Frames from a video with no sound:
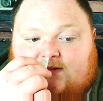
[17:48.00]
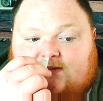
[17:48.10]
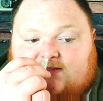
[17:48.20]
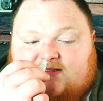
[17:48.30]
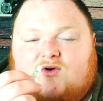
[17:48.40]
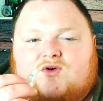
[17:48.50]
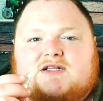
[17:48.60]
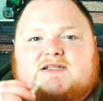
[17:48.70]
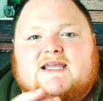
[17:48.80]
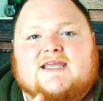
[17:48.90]
So
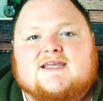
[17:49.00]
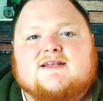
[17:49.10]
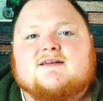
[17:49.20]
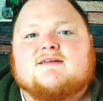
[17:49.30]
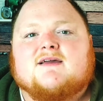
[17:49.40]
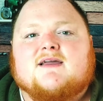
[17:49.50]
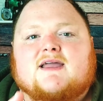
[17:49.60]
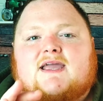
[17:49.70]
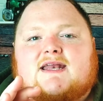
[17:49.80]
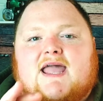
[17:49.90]
clean
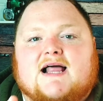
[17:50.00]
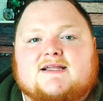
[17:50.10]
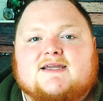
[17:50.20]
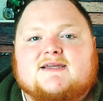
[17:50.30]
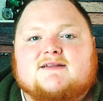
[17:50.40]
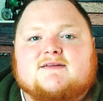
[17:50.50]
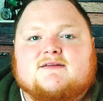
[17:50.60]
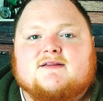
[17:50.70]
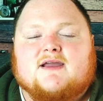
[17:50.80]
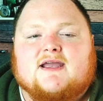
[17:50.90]
and elegant
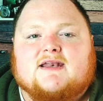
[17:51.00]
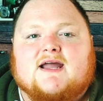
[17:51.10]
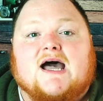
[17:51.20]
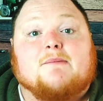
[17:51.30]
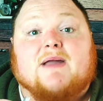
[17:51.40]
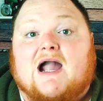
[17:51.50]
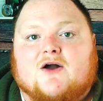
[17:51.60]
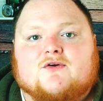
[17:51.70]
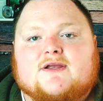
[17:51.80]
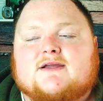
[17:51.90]
and not
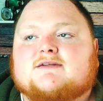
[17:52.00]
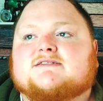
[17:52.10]
powdery.